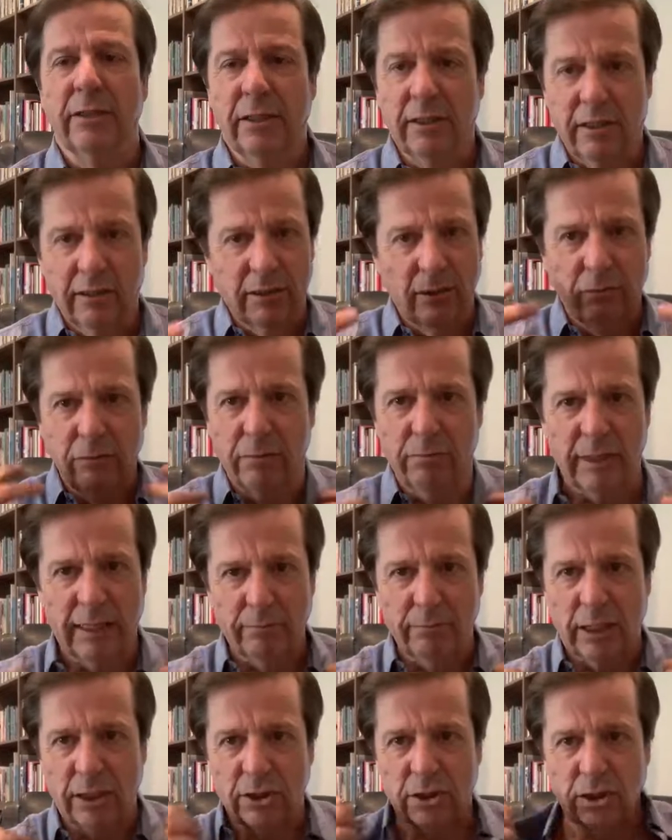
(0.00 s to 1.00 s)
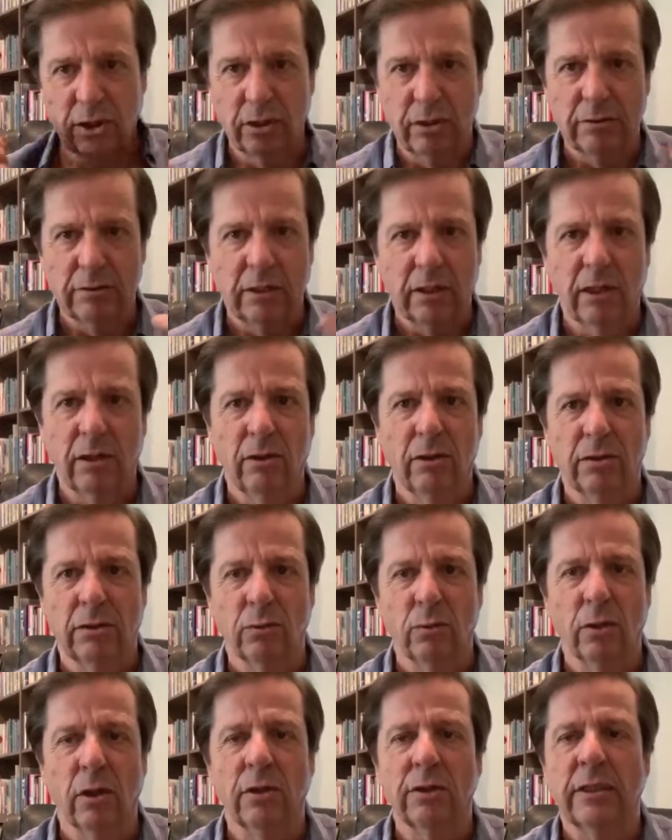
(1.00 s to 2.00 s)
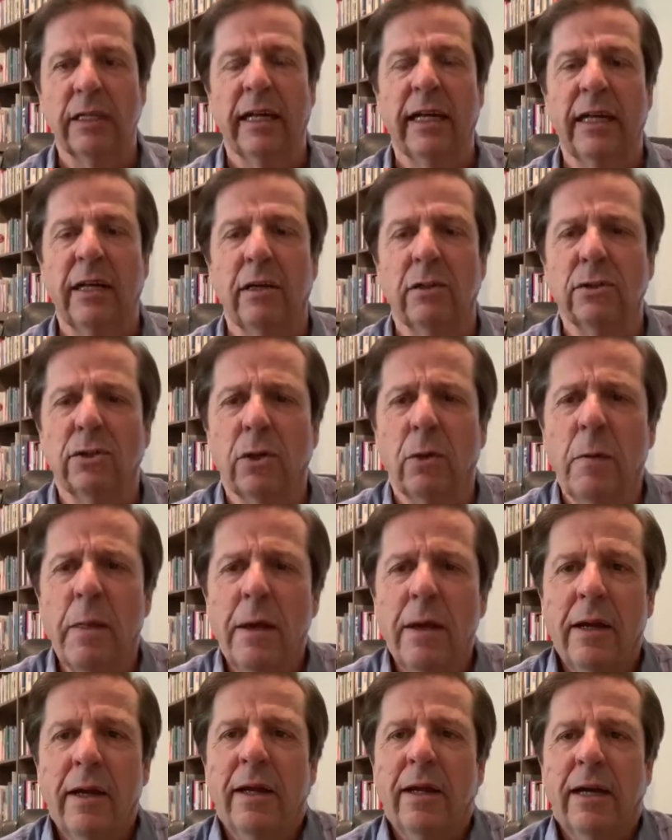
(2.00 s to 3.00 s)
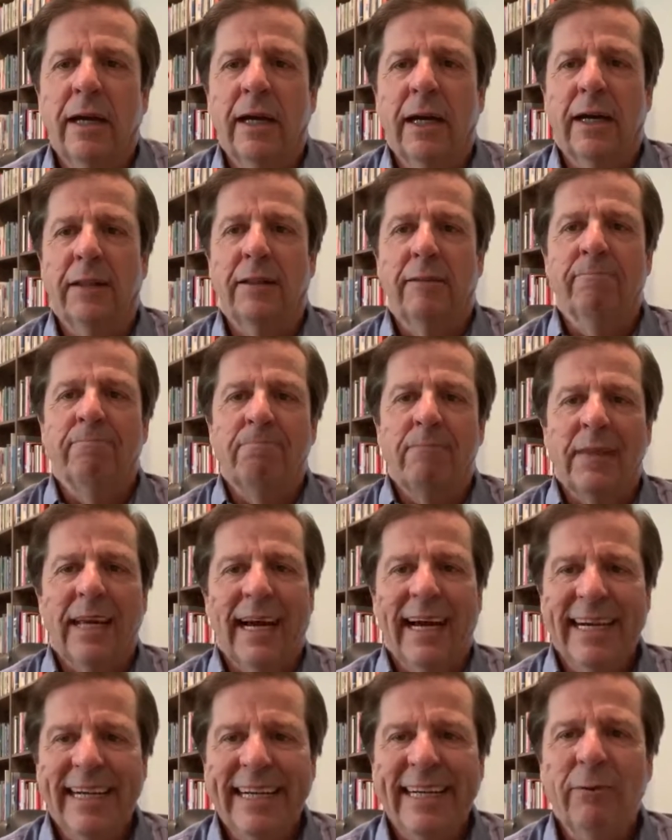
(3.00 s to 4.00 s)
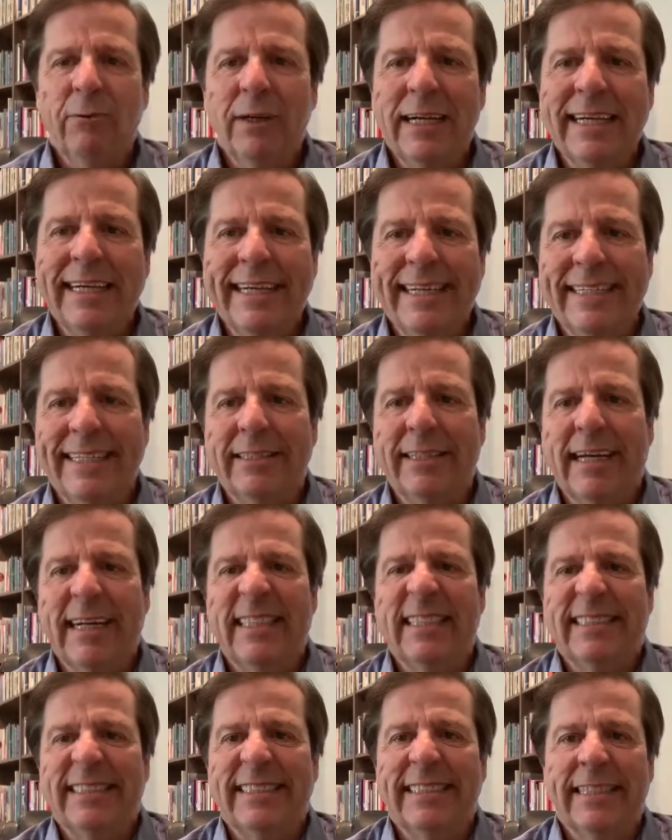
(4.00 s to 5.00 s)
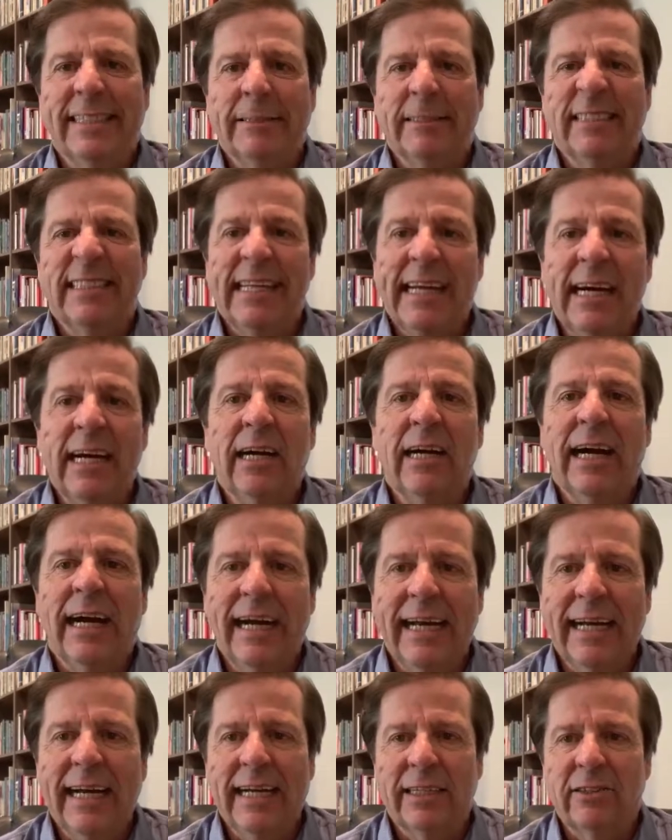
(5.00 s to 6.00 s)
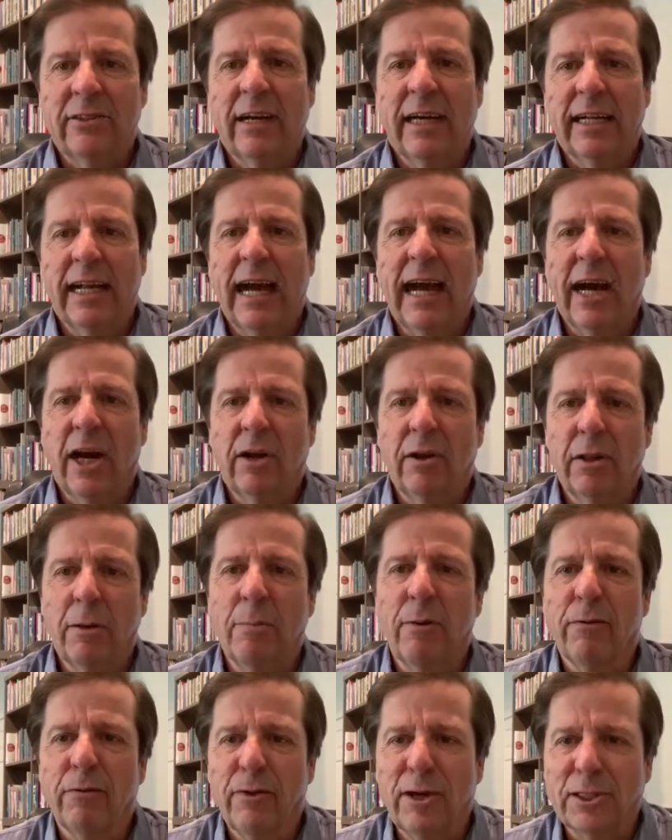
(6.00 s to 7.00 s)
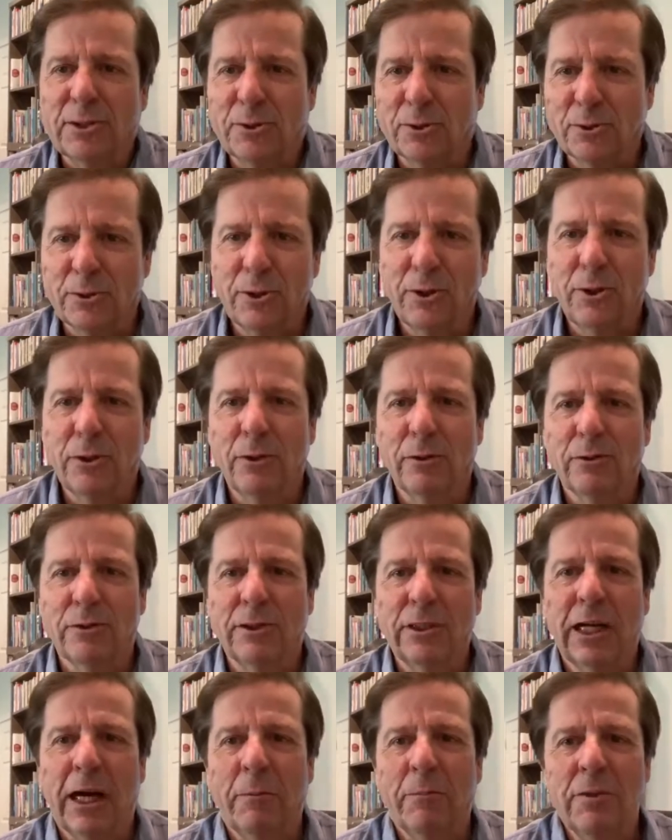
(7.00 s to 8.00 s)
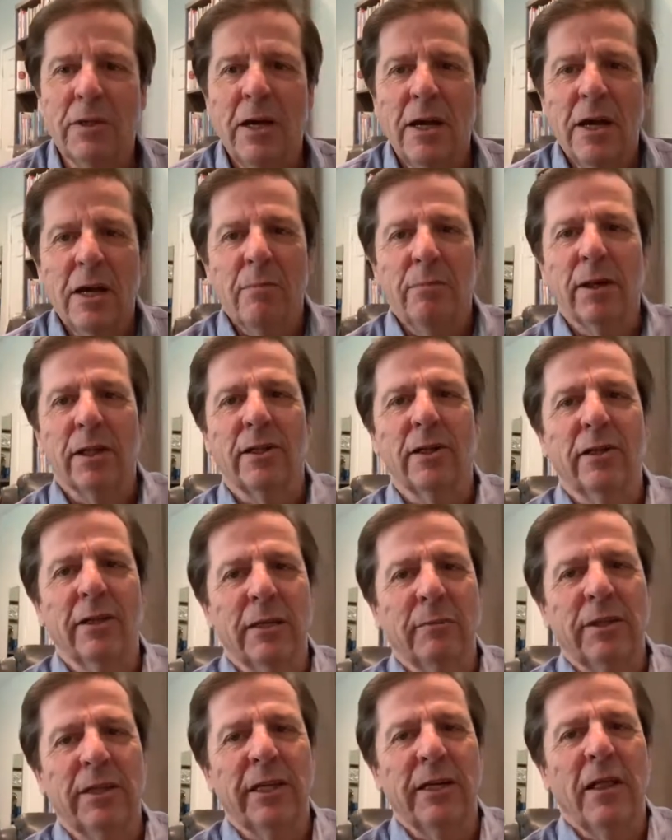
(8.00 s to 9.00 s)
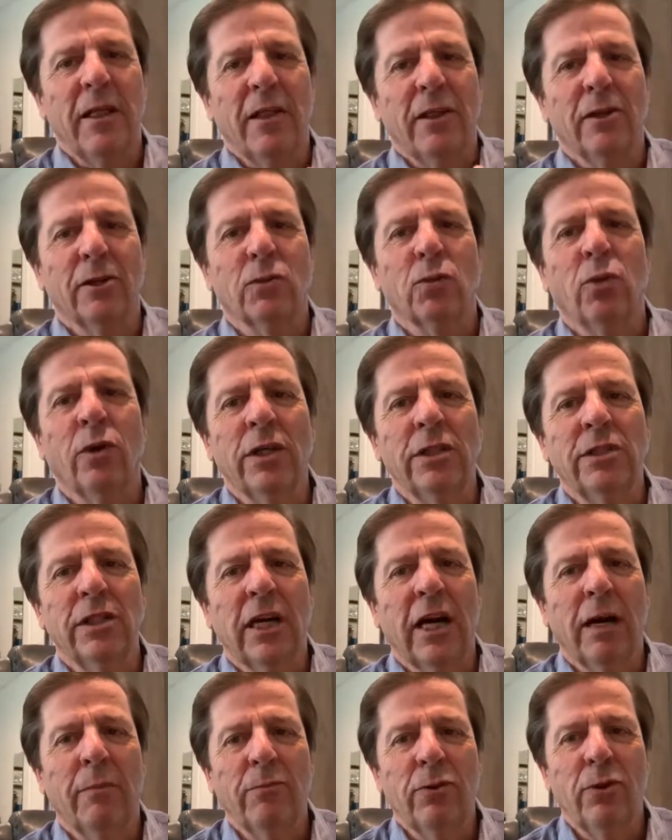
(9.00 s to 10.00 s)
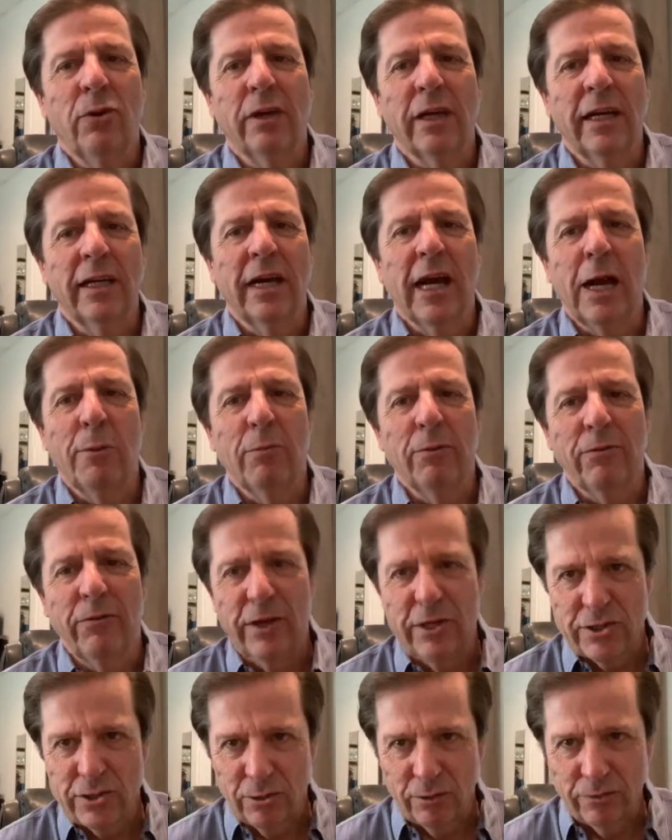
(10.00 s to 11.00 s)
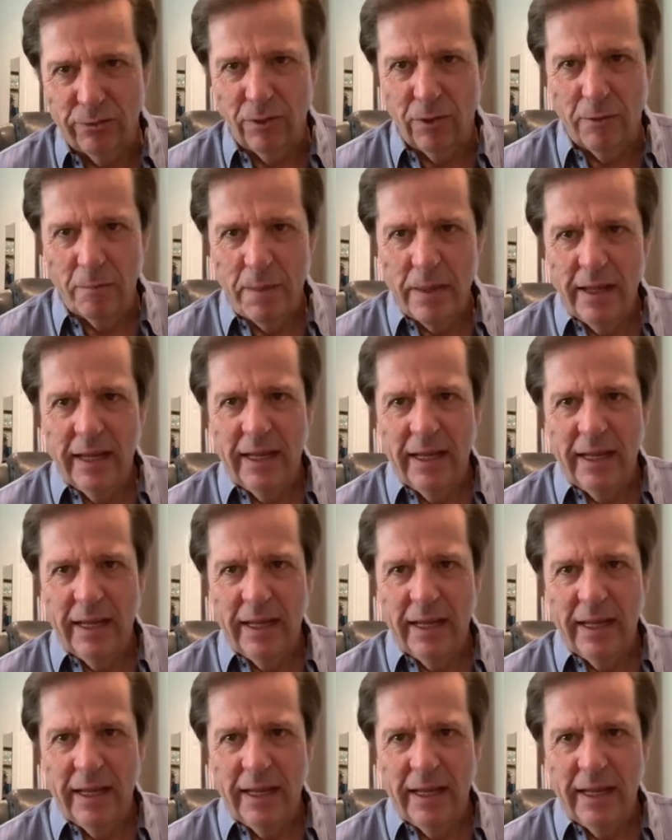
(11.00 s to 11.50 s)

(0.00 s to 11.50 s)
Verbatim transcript: all over my, my shirt and clothes and works that I had on. So uh, I got where I kind of uh, now I, I, try to hire the professionals to do those jobs. But there, let me tell you, there's one job you can't hire a professional for,